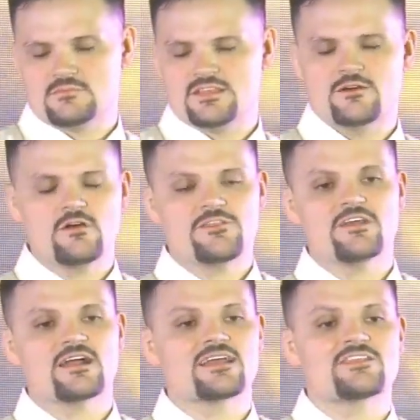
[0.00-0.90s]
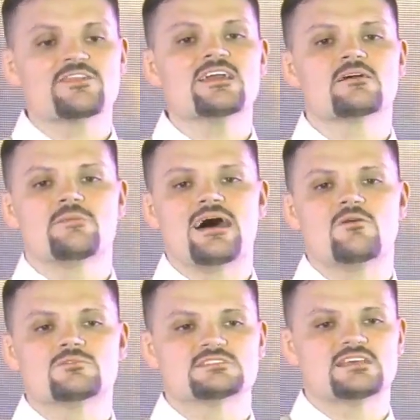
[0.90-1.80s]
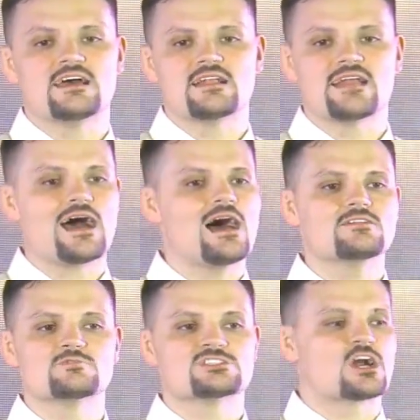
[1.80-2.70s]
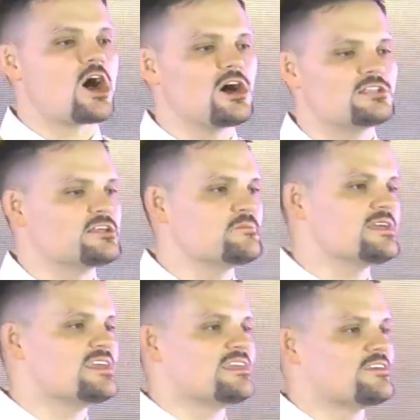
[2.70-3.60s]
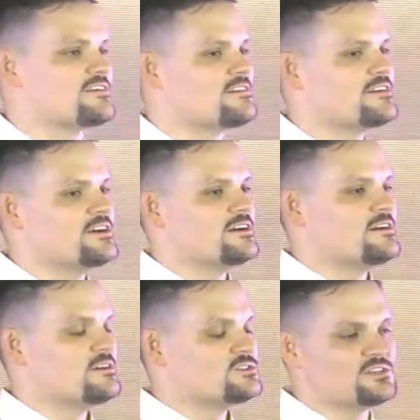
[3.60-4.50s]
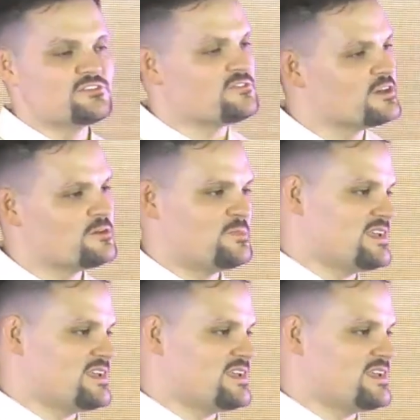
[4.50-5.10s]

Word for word: The only thing I could think about was that God is always here to the faith.